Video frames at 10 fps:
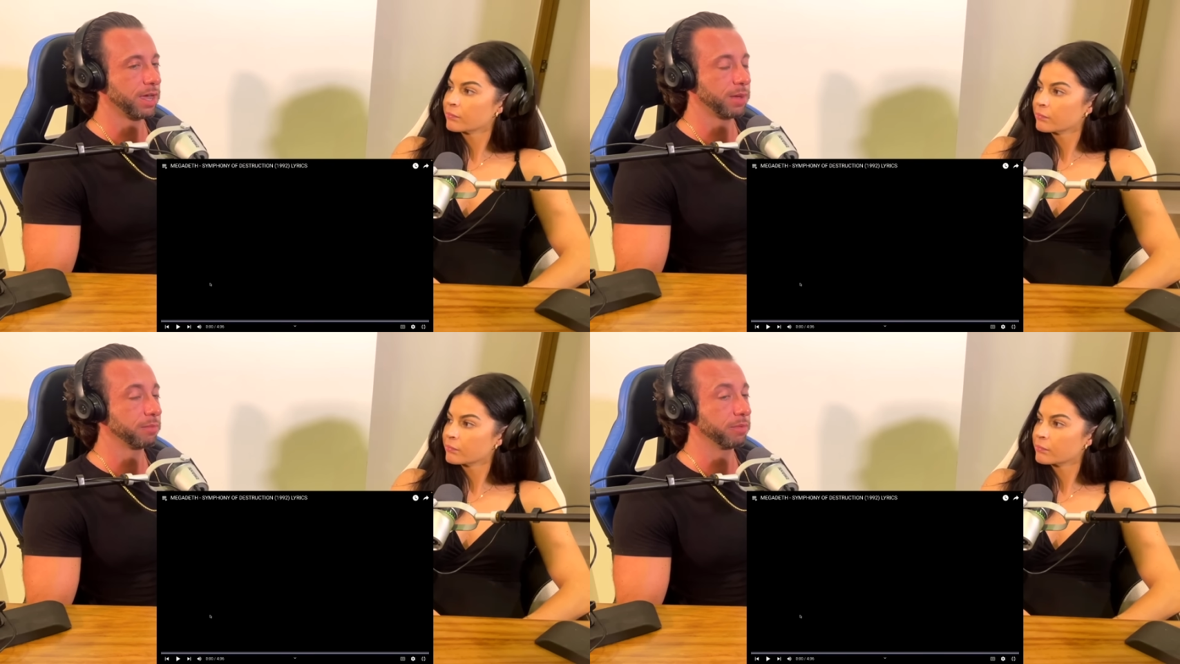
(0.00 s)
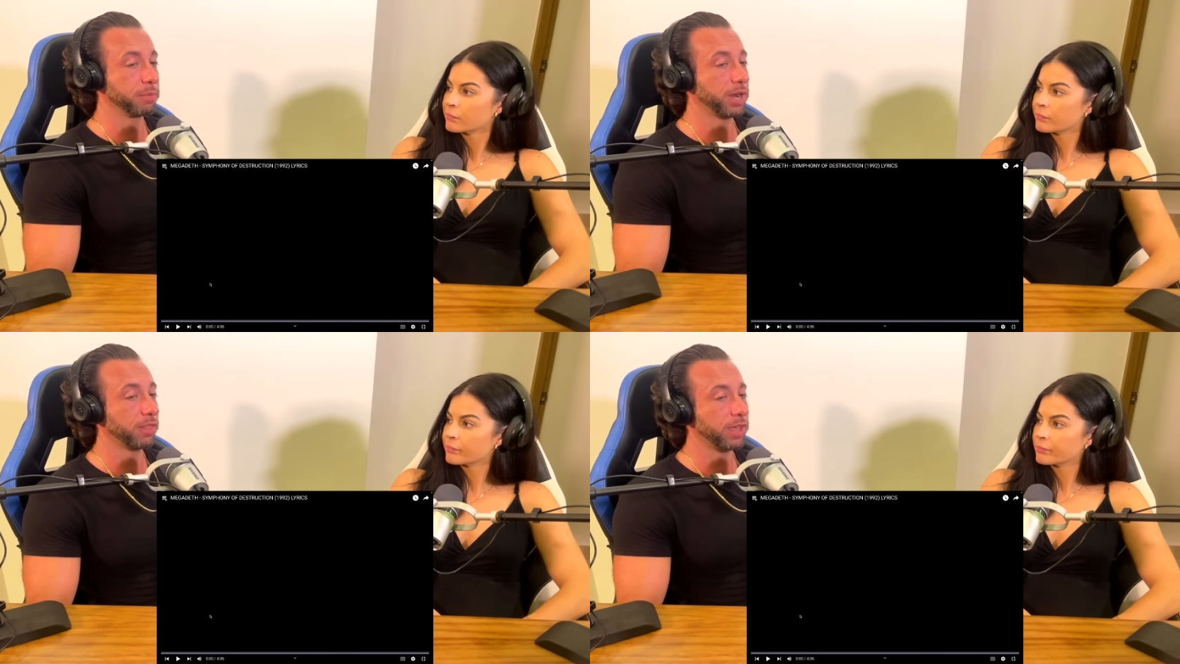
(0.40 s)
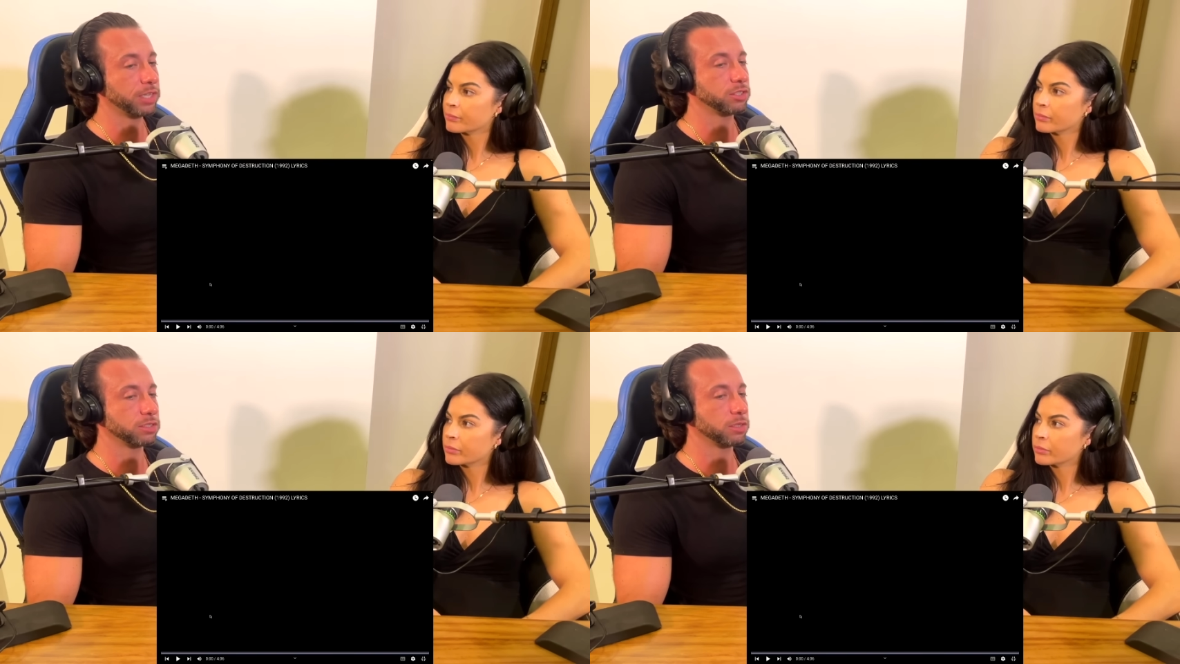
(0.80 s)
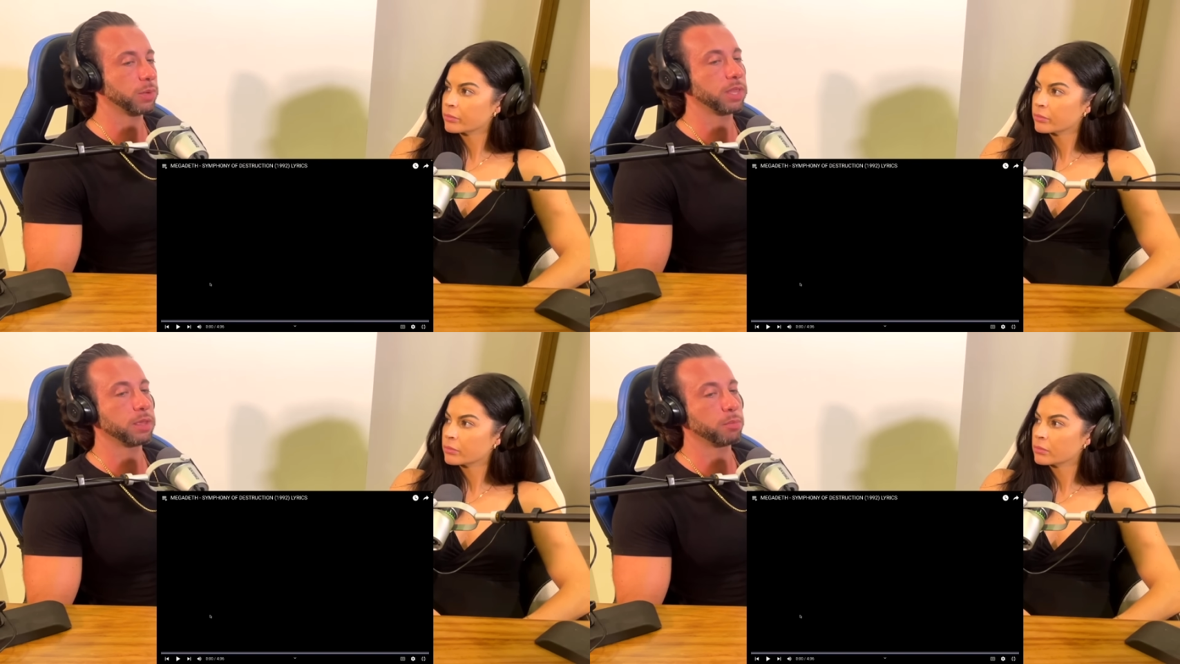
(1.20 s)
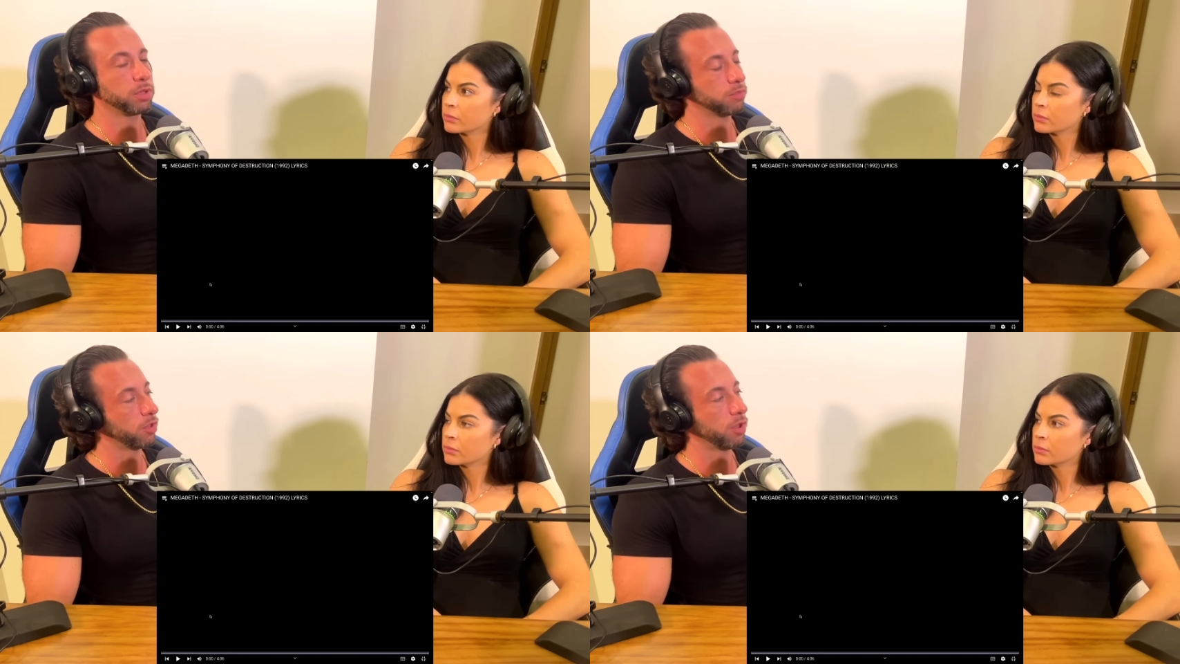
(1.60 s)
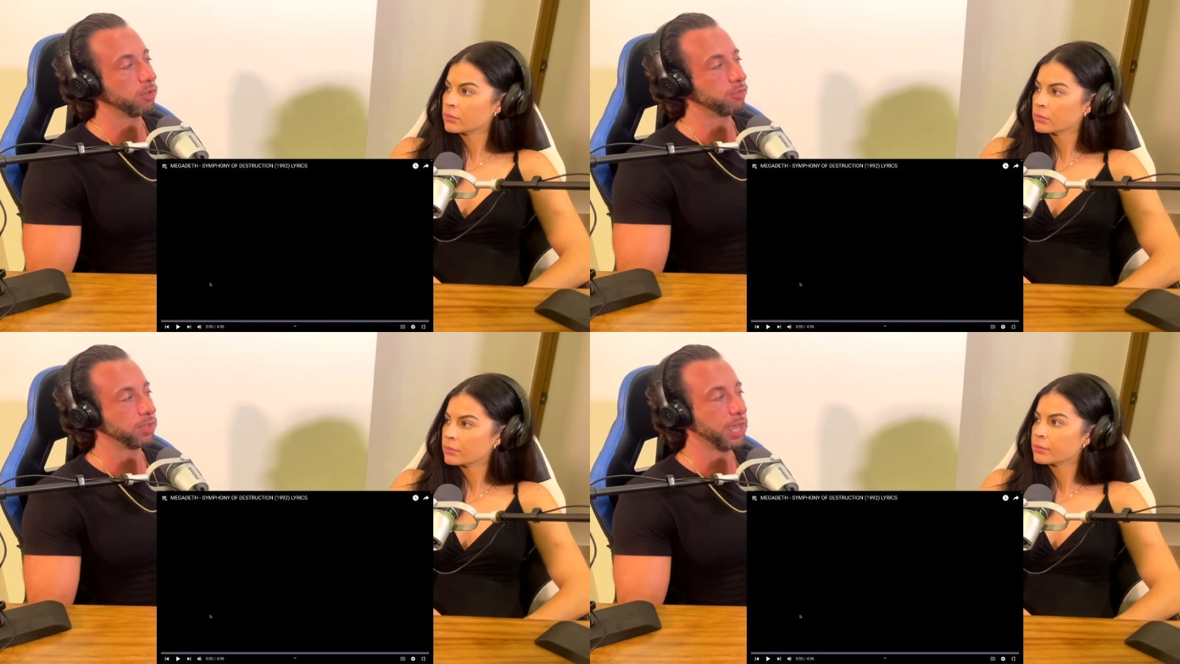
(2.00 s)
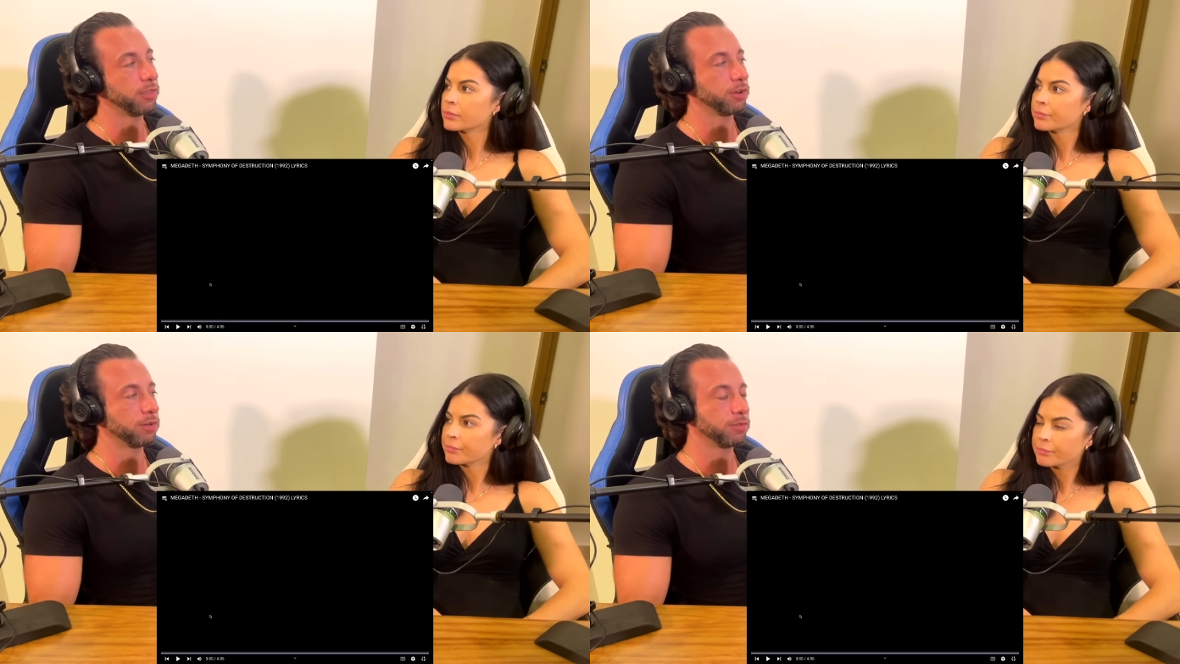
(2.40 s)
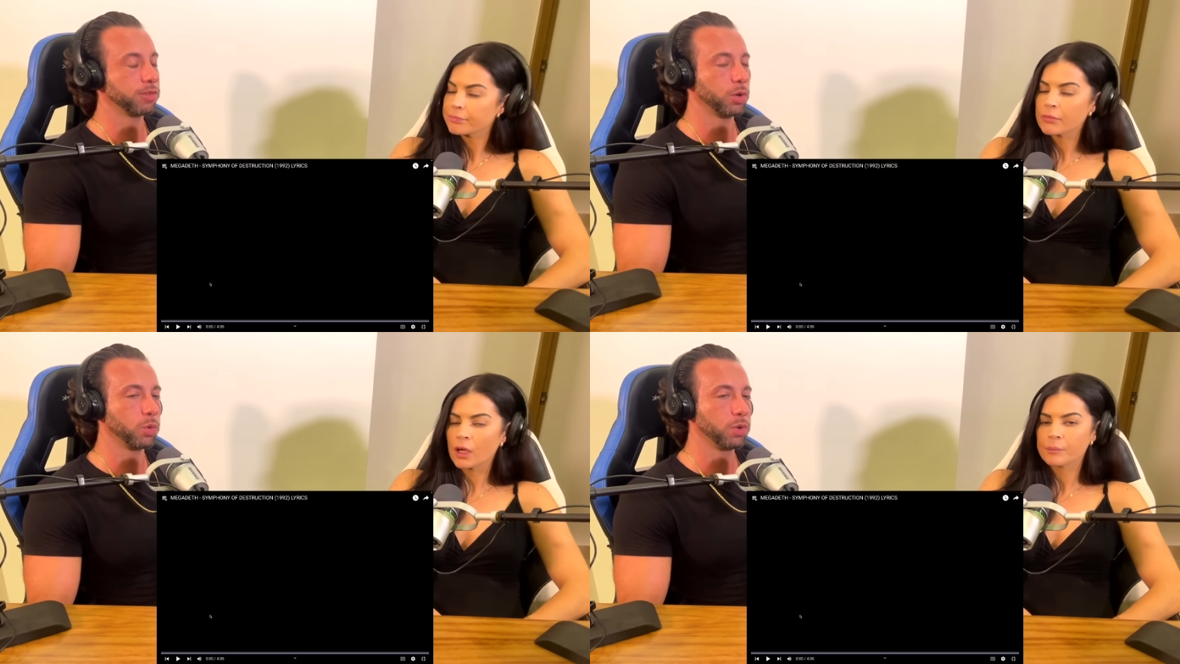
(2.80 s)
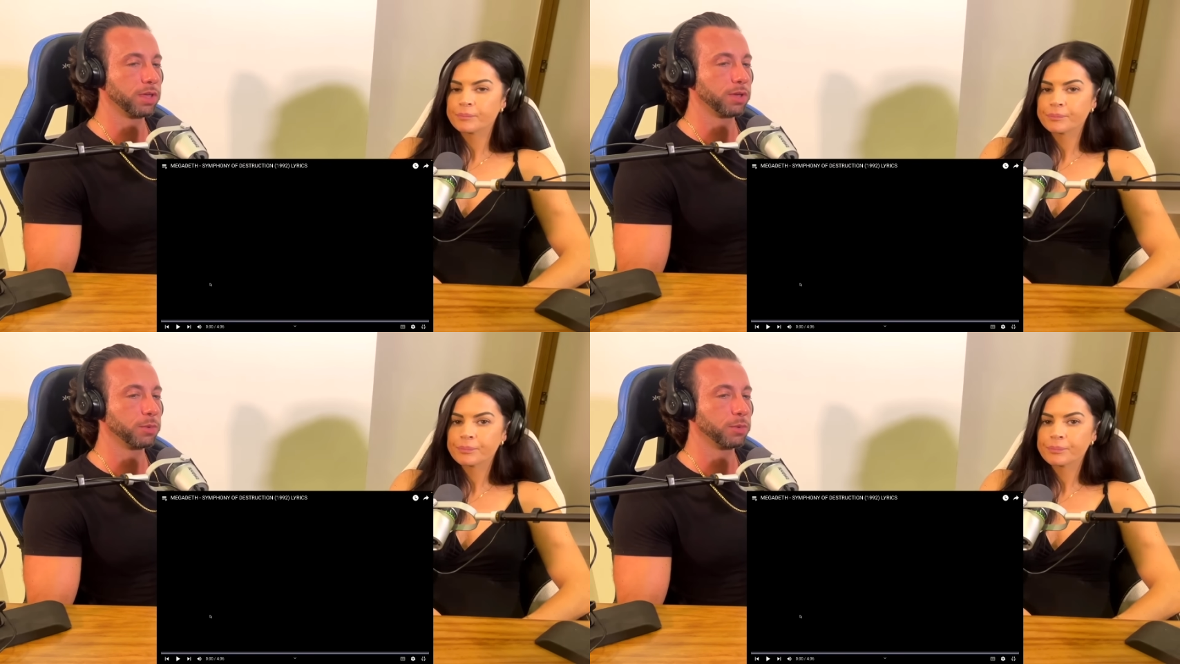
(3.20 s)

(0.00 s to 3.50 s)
Speaker 1: um, but I like just the way they put songs together. So. Yeah